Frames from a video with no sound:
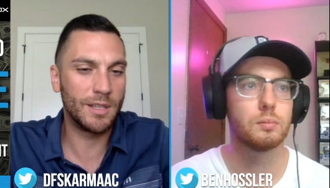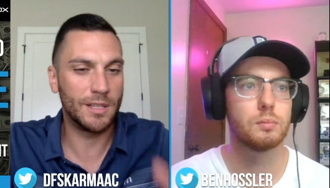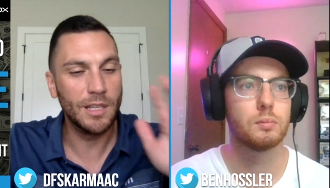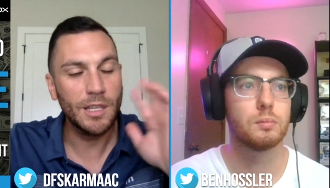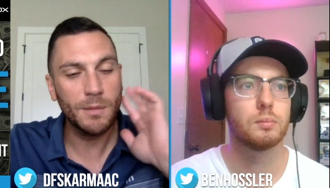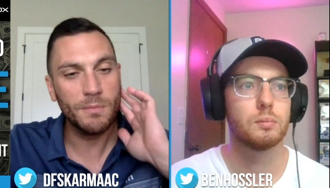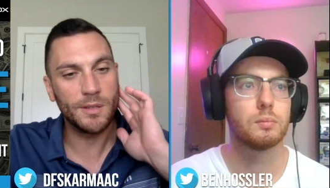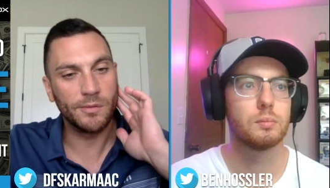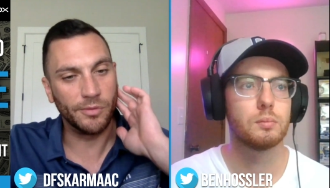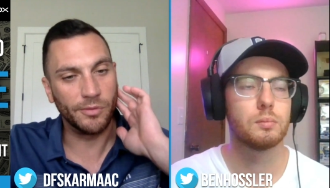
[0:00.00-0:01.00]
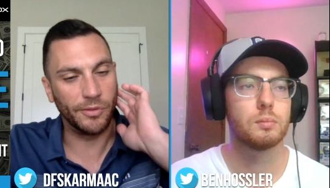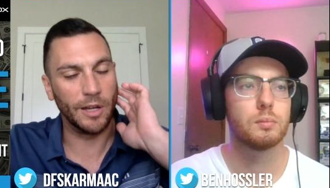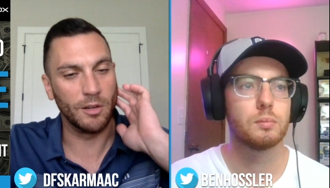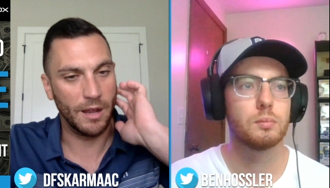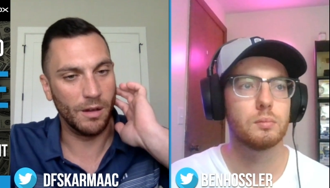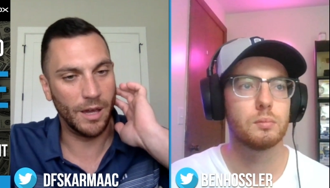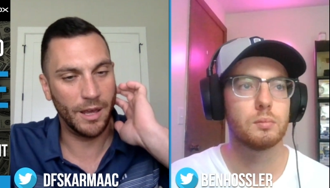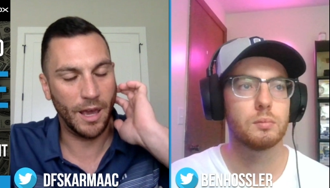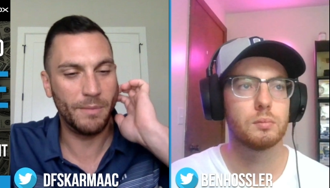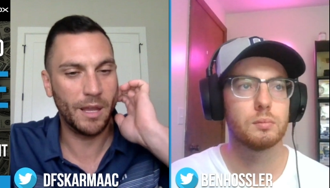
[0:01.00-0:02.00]
Speaker 1: seems fair now.
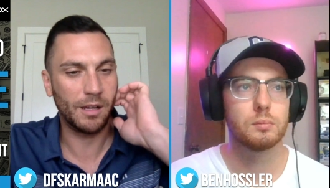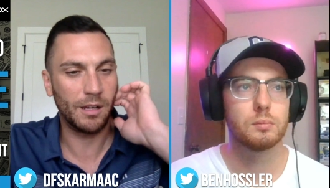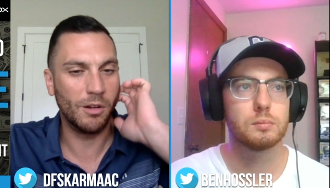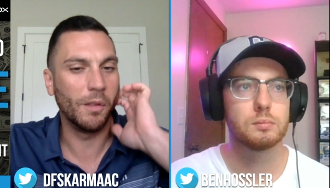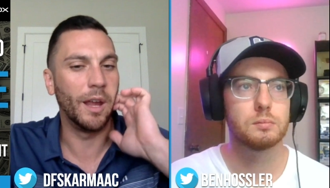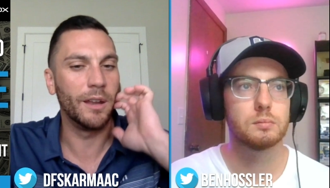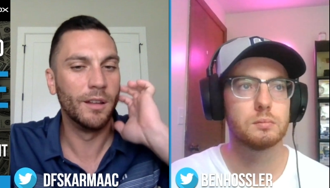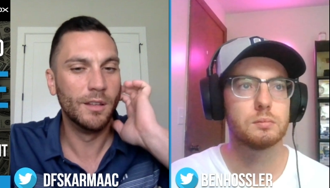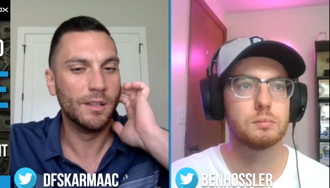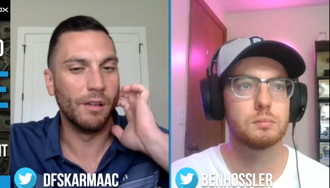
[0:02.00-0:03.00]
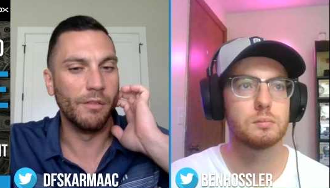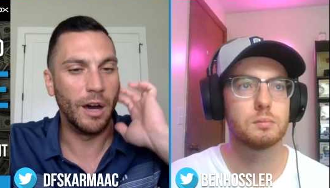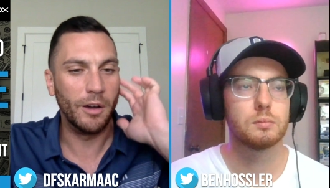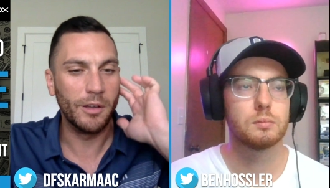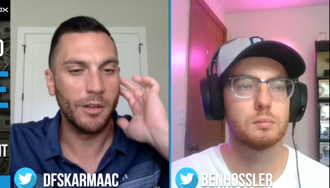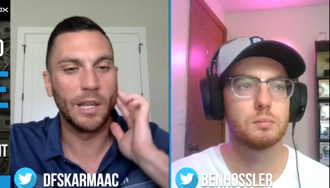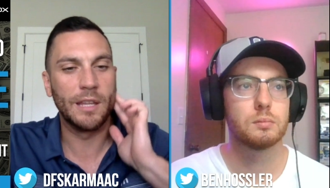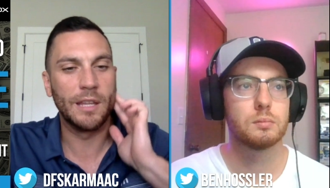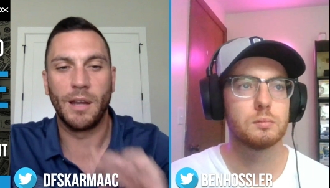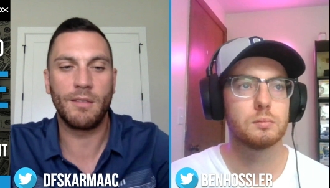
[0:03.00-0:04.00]
I, am not going to call that a value
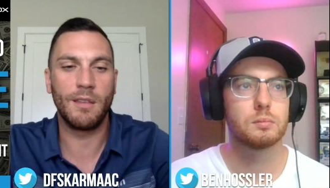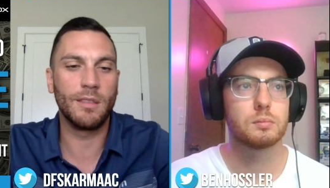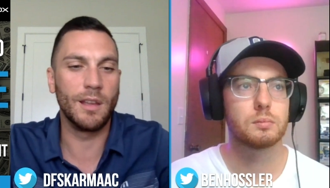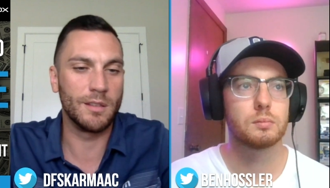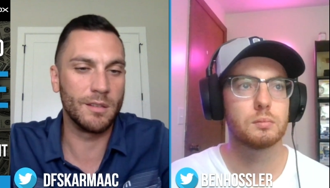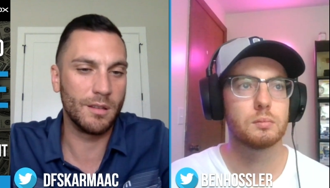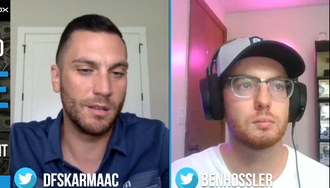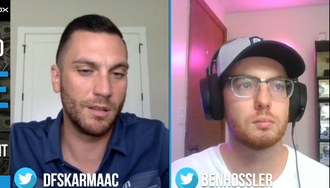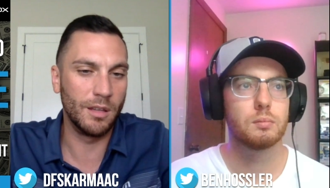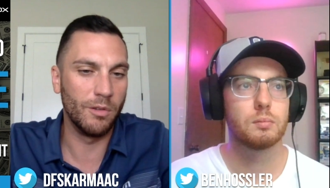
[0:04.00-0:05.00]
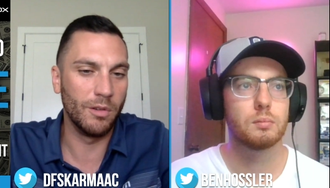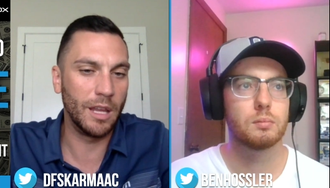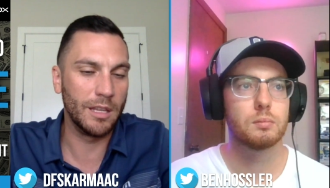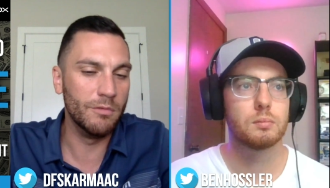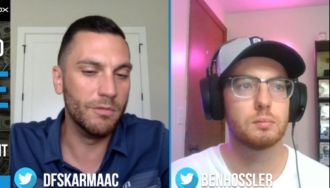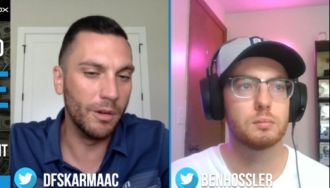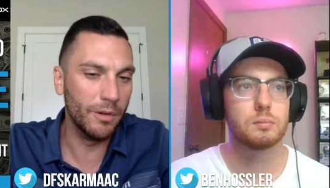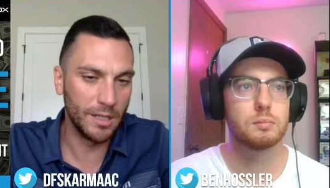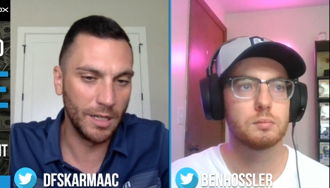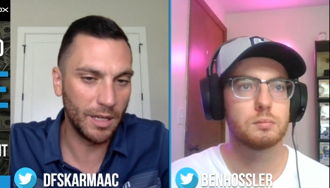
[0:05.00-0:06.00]
play, but I think that's you know again you know
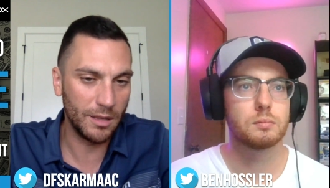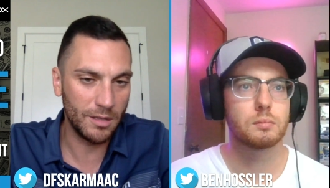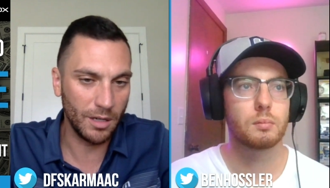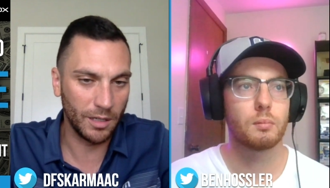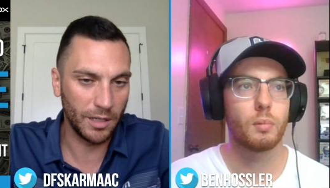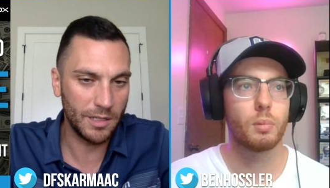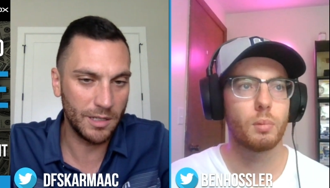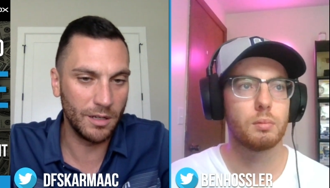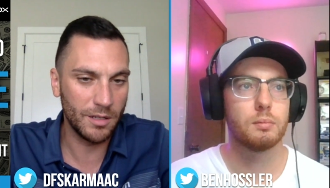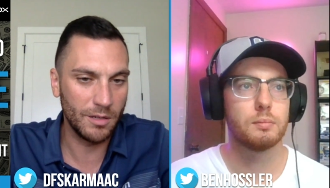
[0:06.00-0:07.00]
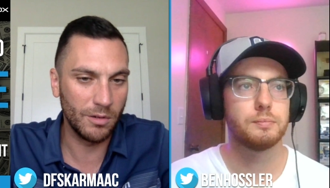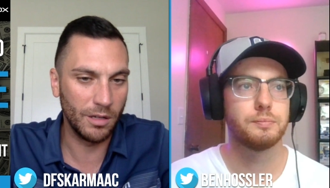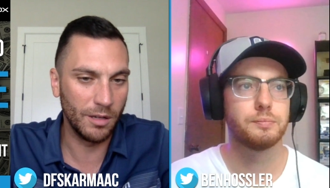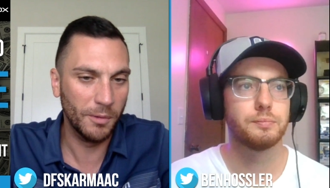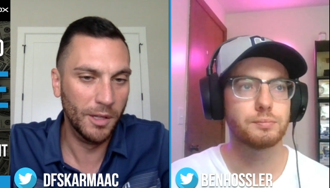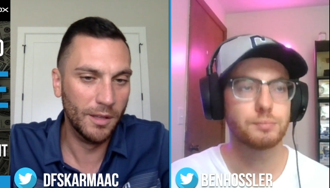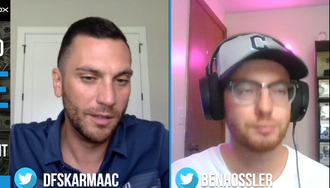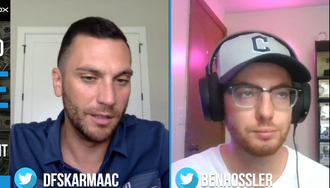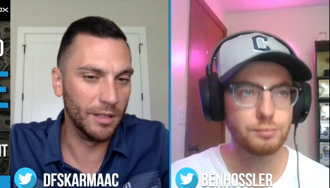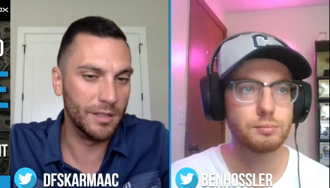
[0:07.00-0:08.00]
he's going to get the targets. He's going to soak it up,
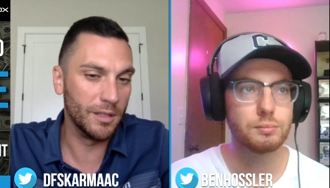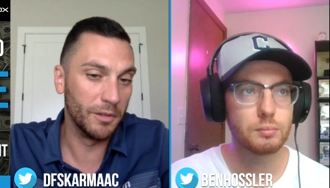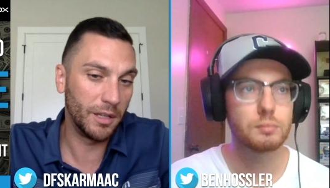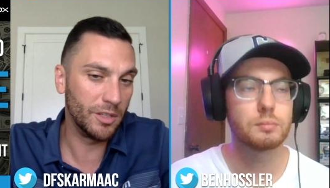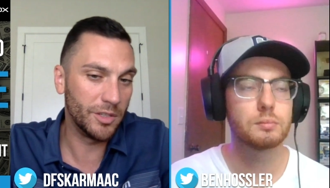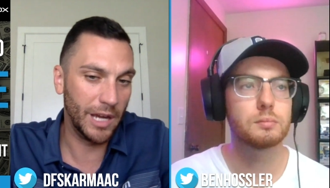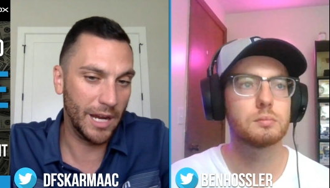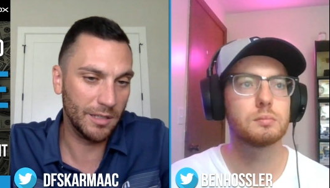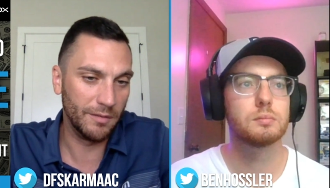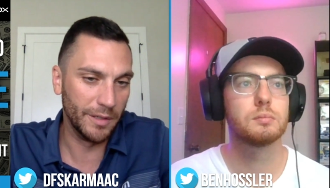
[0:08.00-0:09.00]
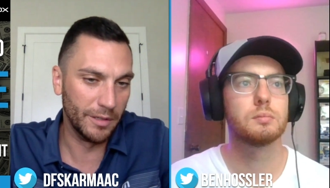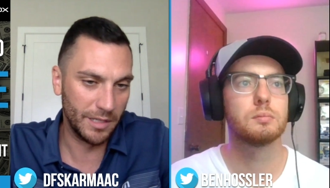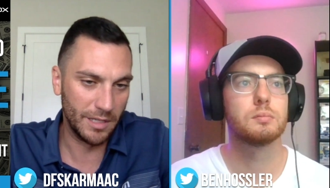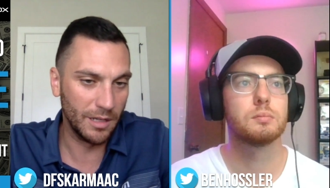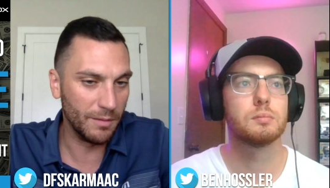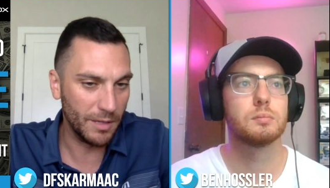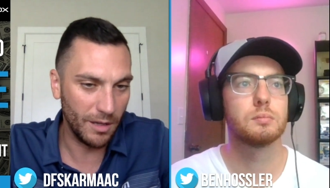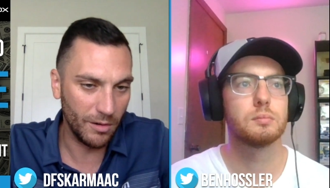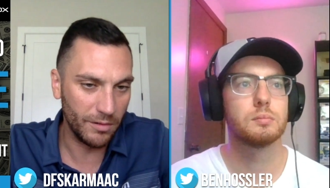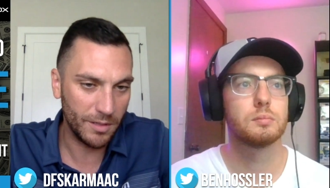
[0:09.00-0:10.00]
and he's going against Jacksonville. He's going to
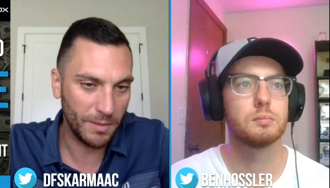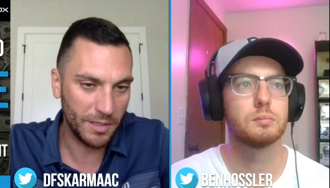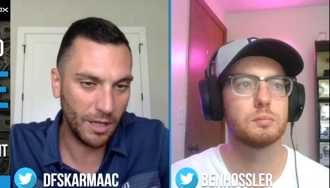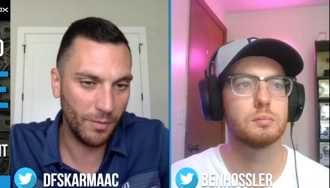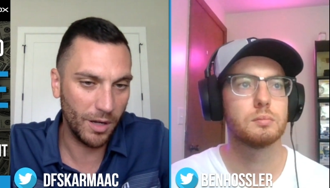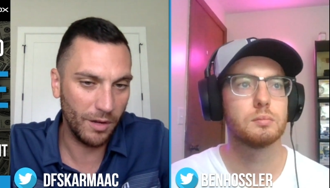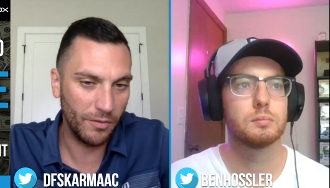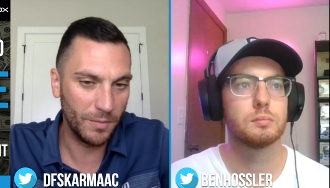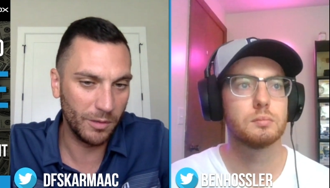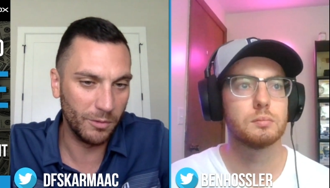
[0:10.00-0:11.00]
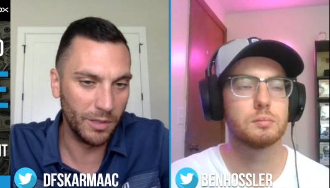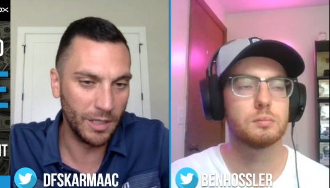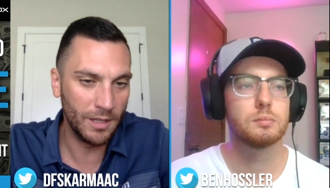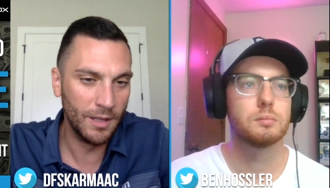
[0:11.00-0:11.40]
be owned, especially coming off a big week.